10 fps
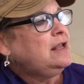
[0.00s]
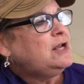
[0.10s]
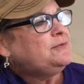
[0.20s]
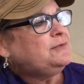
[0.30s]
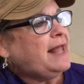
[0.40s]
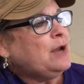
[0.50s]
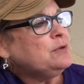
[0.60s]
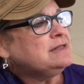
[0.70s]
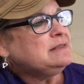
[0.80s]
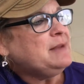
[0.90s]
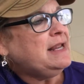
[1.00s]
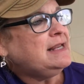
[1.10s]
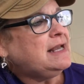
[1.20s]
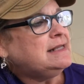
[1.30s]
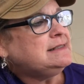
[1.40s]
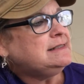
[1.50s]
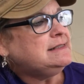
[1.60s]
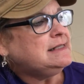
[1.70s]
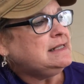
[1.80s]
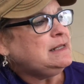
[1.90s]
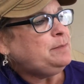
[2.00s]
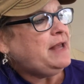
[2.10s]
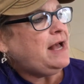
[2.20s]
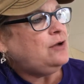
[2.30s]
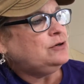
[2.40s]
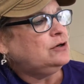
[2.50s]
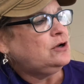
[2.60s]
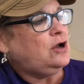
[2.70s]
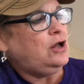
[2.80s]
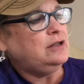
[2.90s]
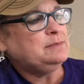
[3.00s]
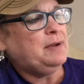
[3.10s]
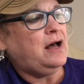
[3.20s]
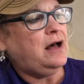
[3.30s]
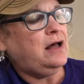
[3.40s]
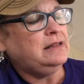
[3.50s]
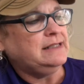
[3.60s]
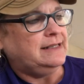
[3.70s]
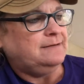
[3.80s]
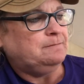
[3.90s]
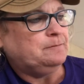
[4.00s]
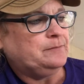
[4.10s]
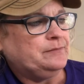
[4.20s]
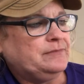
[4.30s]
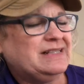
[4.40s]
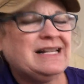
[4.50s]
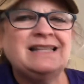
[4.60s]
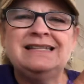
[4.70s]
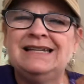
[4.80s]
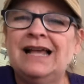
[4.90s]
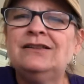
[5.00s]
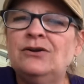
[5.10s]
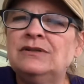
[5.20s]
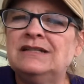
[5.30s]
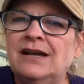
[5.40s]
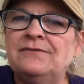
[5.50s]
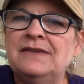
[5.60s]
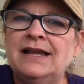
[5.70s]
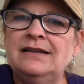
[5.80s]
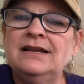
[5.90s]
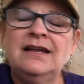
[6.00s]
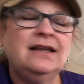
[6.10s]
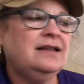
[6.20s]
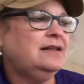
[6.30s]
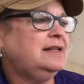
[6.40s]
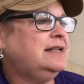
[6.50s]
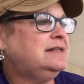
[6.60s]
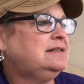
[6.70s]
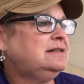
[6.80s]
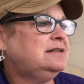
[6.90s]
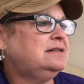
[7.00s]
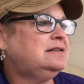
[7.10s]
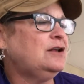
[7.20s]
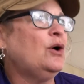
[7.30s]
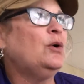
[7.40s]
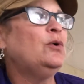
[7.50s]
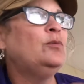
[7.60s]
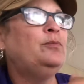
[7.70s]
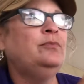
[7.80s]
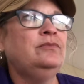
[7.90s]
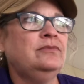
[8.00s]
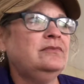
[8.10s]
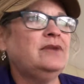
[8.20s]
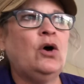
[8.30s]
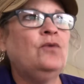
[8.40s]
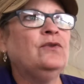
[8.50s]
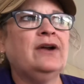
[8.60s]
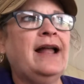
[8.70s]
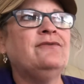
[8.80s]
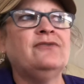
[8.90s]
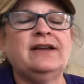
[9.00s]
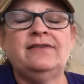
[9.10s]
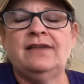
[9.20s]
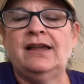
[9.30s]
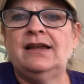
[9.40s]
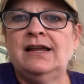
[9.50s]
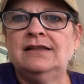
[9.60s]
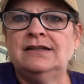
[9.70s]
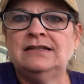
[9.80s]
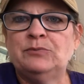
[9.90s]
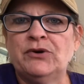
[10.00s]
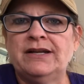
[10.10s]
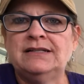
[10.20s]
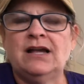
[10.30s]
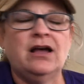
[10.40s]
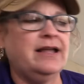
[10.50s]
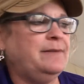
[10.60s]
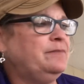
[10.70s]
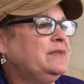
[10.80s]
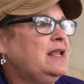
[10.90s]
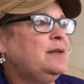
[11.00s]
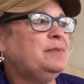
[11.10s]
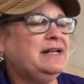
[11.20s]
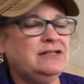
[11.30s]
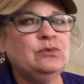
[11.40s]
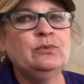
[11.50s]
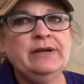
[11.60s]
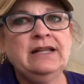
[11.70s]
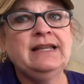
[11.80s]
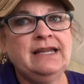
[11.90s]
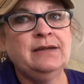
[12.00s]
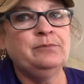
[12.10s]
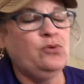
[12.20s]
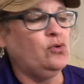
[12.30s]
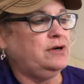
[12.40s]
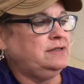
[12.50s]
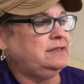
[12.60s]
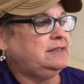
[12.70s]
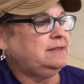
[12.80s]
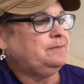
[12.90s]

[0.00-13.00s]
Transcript: Flowers make a sticky powder called pollen. It's like yellow stuff that is so over everything in the springtime, but it's really important.